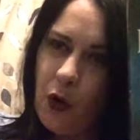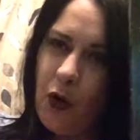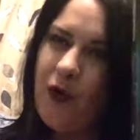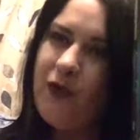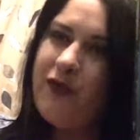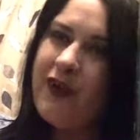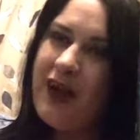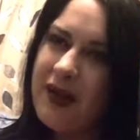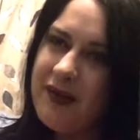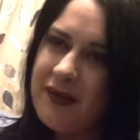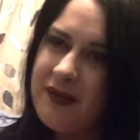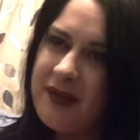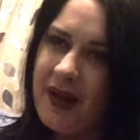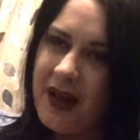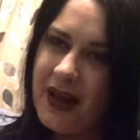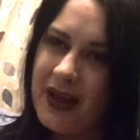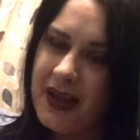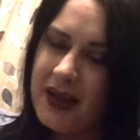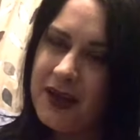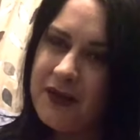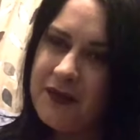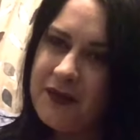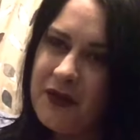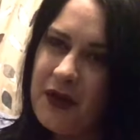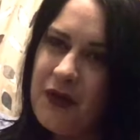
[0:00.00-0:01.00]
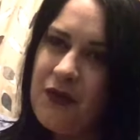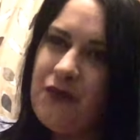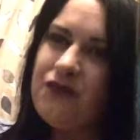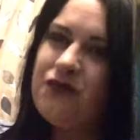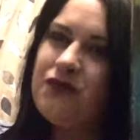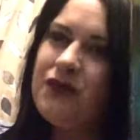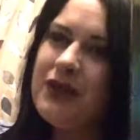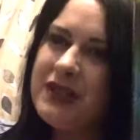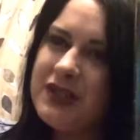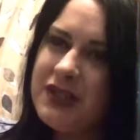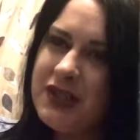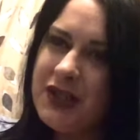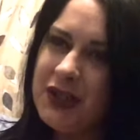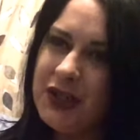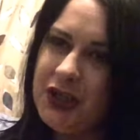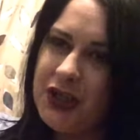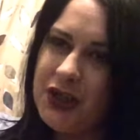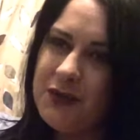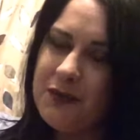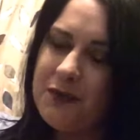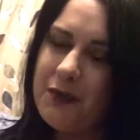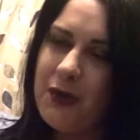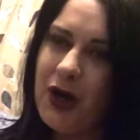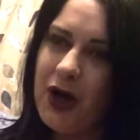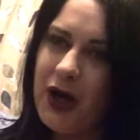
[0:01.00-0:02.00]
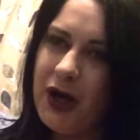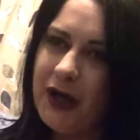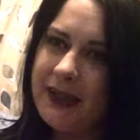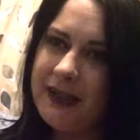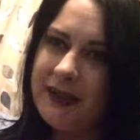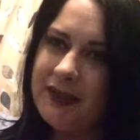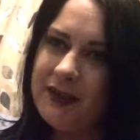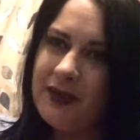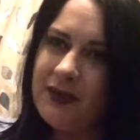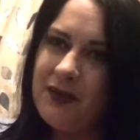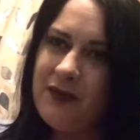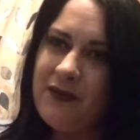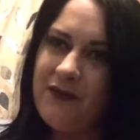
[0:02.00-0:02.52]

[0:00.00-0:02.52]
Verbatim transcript: of essays written by